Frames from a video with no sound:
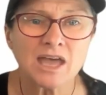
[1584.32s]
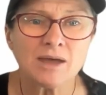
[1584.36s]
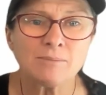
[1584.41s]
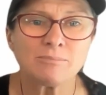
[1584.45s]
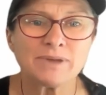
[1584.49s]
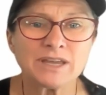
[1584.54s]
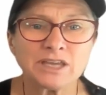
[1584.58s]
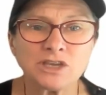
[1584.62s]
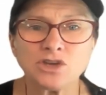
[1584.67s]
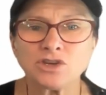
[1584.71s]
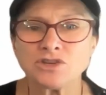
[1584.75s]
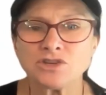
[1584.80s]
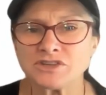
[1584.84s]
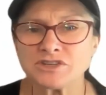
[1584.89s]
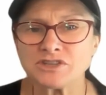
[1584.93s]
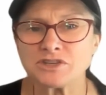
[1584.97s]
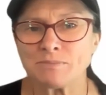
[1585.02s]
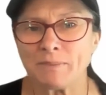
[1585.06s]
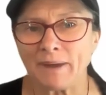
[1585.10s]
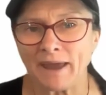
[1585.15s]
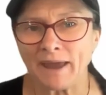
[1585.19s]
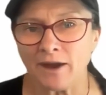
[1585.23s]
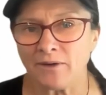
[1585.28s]
But use it
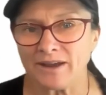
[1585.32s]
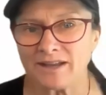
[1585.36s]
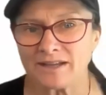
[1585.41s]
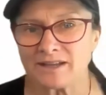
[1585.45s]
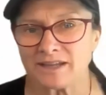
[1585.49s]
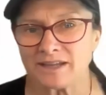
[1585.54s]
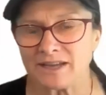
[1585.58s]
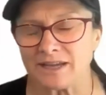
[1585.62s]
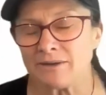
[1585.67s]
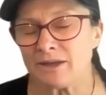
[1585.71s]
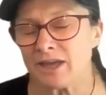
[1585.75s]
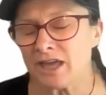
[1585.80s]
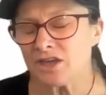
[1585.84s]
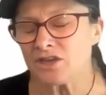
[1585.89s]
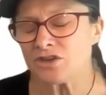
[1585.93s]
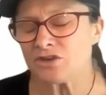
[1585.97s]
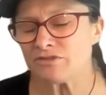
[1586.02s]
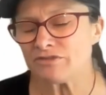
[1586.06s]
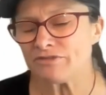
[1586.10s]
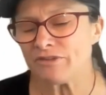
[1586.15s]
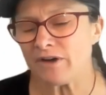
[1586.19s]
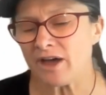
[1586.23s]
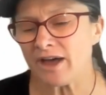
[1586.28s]
sparingly.
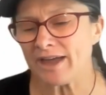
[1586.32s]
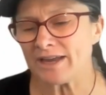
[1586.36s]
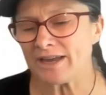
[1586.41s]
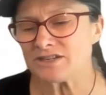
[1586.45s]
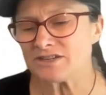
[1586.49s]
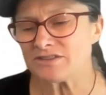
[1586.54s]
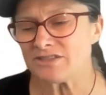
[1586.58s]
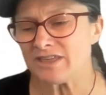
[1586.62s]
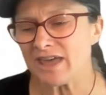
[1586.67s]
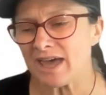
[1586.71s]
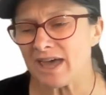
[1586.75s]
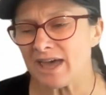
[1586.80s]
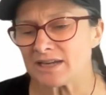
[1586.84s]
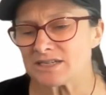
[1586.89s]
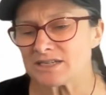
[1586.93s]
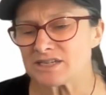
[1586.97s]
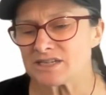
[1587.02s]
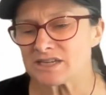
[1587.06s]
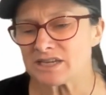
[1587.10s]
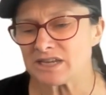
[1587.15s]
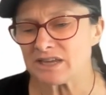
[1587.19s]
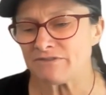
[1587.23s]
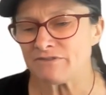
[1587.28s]
You'll find that
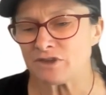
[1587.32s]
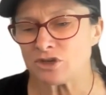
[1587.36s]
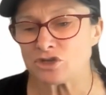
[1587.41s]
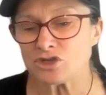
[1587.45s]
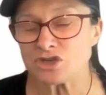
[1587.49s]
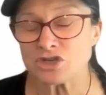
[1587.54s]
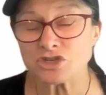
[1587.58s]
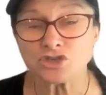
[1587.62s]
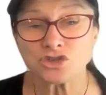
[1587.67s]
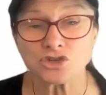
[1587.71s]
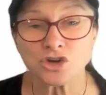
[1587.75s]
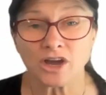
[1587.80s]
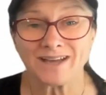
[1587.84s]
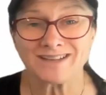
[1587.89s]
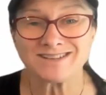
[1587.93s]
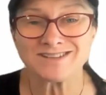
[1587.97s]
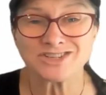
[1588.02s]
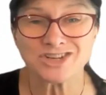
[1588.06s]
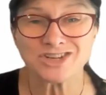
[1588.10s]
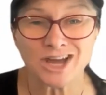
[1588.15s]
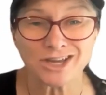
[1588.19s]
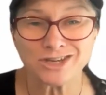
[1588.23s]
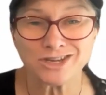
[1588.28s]
if you just try and
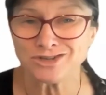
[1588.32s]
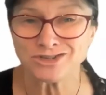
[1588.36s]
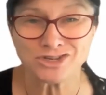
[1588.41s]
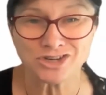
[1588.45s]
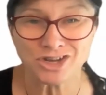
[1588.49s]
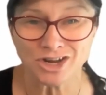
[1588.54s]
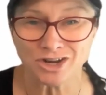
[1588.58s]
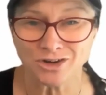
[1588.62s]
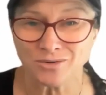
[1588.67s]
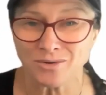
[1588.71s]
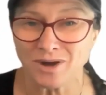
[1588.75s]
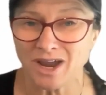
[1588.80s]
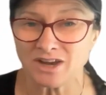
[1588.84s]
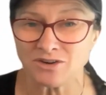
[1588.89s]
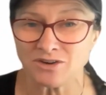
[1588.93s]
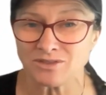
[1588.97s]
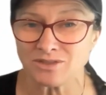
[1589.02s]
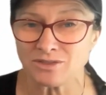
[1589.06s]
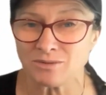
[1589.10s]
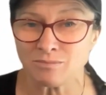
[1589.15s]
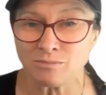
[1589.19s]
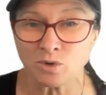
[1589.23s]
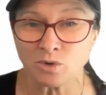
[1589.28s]
start your generator
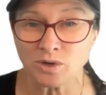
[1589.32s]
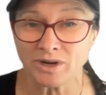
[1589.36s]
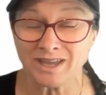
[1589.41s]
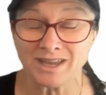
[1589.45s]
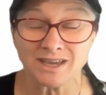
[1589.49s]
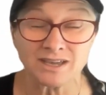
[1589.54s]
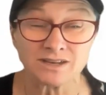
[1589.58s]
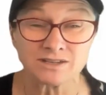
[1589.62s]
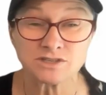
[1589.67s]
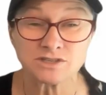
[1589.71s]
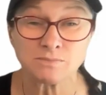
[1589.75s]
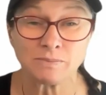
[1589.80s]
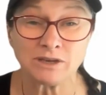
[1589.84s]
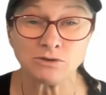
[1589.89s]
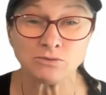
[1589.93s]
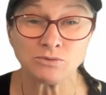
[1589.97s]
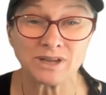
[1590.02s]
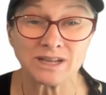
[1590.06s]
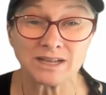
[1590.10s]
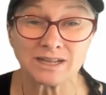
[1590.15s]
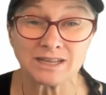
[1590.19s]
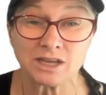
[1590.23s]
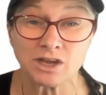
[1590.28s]
in the morning and it's been
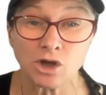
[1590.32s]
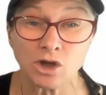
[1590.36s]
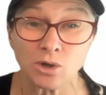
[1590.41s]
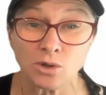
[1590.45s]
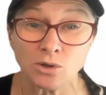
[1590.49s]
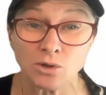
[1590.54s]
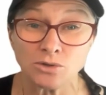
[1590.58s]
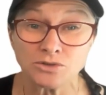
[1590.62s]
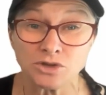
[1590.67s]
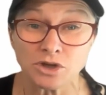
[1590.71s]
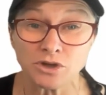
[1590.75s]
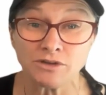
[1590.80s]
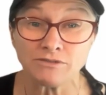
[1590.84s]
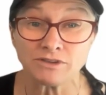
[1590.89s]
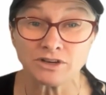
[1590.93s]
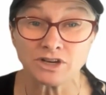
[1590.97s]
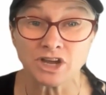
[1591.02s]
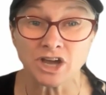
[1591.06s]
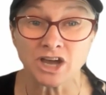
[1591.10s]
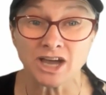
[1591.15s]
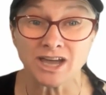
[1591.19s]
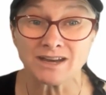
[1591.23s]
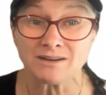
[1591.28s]
really cold
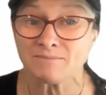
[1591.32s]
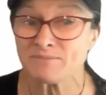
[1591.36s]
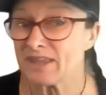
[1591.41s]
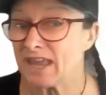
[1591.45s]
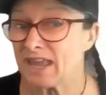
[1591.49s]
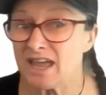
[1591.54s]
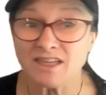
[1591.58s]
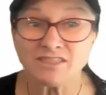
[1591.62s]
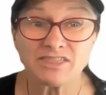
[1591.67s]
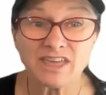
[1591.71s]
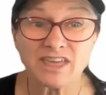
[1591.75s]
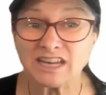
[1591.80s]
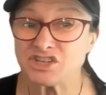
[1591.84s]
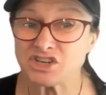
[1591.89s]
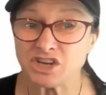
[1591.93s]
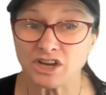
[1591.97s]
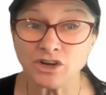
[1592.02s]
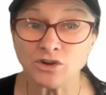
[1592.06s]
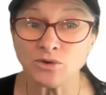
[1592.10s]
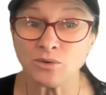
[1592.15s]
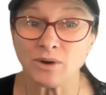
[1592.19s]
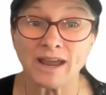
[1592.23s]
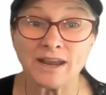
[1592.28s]
overnight, that
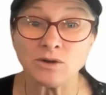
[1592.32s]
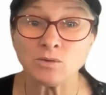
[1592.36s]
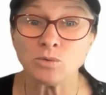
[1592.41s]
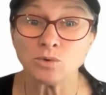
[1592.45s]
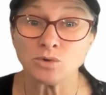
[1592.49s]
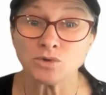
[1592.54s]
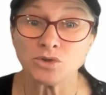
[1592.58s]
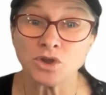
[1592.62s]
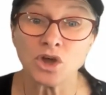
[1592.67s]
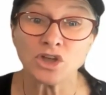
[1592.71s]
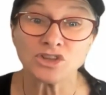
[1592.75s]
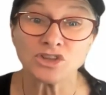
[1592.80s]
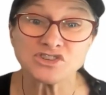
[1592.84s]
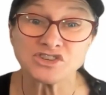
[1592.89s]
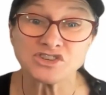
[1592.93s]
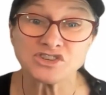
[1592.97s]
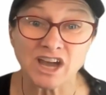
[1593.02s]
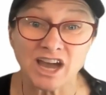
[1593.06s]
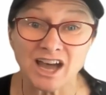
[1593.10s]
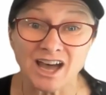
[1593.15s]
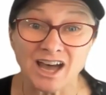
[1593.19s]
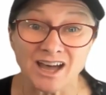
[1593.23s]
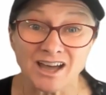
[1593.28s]
generator will not
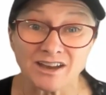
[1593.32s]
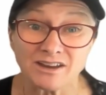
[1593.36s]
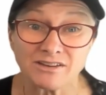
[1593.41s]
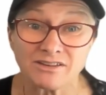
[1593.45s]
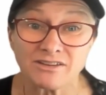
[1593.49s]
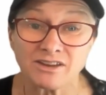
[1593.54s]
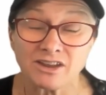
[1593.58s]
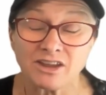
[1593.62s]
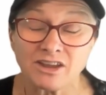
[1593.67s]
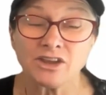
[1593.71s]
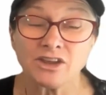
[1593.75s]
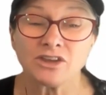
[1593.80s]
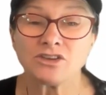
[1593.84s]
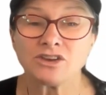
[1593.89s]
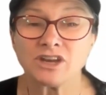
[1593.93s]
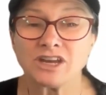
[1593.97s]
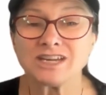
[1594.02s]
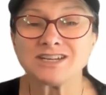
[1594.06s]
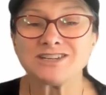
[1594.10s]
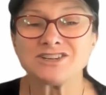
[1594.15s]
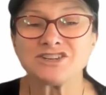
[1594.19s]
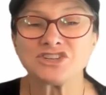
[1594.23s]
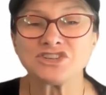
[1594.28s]
start. You
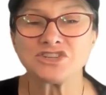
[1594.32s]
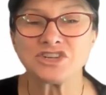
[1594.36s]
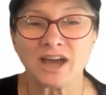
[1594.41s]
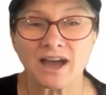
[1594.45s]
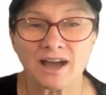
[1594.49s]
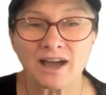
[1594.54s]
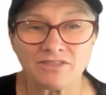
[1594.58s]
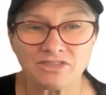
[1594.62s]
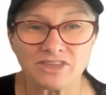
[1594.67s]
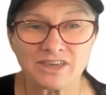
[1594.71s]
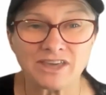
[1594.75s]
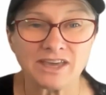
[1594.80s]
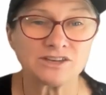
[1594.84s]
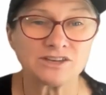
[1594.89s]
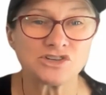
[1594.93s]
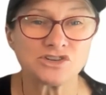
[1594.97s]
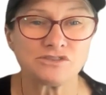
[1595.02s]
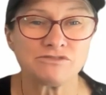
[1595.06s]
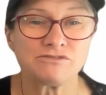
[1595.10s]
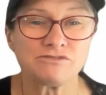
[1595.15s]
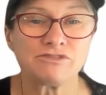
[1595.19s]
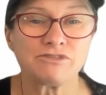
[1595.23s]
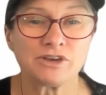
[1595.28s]
need to start the
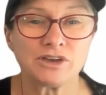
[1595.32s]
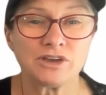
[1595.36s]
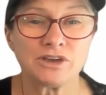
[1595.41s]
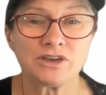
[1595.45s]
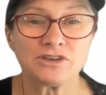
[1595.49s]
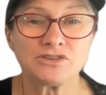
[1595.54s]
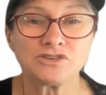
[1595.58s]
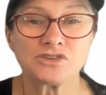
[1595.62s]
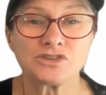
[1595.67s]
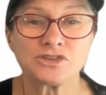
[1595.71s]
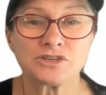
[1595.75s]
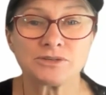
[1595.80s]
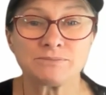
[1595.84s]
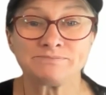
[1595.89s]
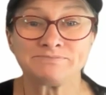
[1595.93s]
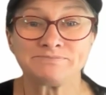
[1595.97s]
engine first,